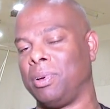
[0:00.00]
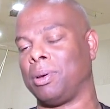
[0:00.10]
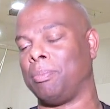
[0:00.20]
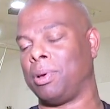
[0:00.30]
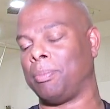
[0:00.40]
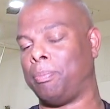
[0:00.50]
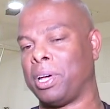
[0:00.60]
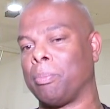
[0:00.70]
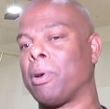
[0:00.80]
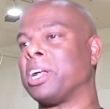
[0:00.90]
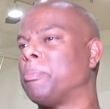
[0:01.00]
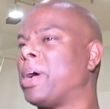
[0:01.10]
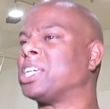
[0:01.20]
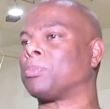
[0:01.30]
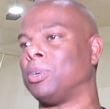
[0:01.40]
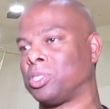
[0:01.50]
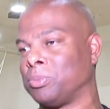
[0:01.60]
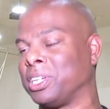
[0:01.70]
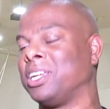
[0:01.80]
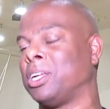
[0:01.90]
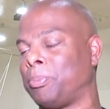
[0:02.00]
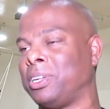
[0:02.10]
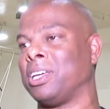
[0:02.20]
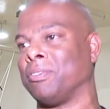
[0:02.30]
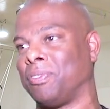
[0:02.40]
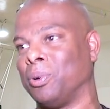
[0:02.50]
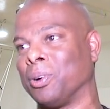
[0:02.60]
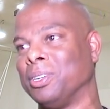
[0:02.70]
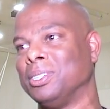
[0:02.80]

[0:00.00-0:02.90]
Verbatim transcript: a, a, better brand of basketball in terms of getting up and down the floor